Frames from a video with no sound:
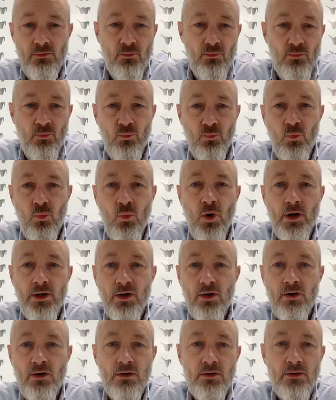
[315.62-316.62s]
What
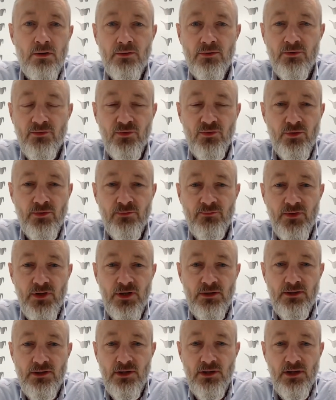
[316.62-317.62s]
are sort of
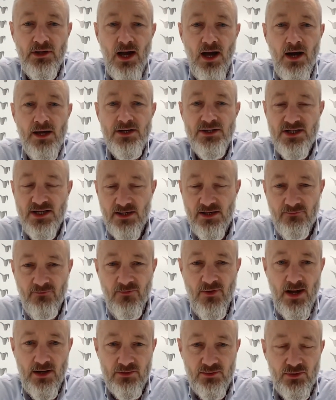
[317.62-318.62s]
the hygiene
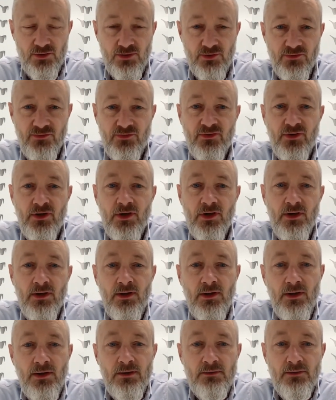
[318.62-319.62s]
factors,
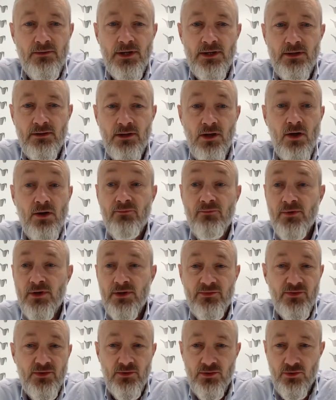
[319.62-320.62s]
right? A lot of us
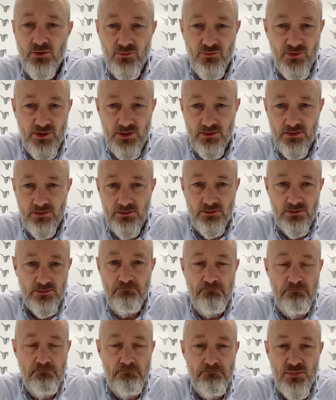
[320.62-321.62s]
are using
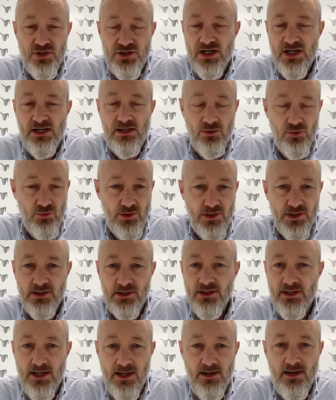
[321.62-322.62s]
machine learning and
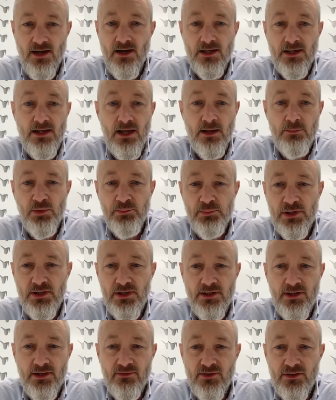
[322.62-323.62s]
AI
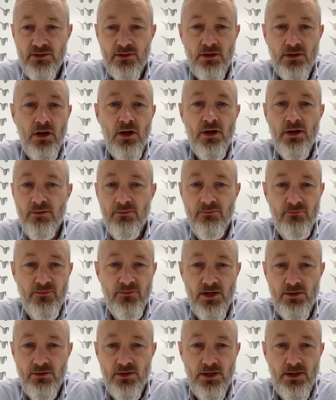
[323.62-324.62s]
capabilities in a lot of
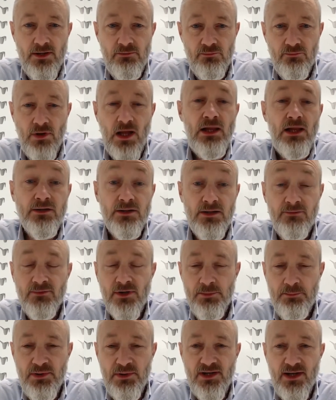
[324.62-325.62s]
very relatively
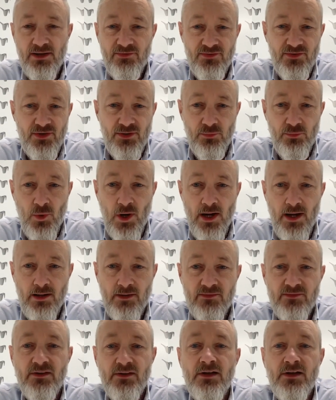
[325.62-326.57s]
pedestrian ways,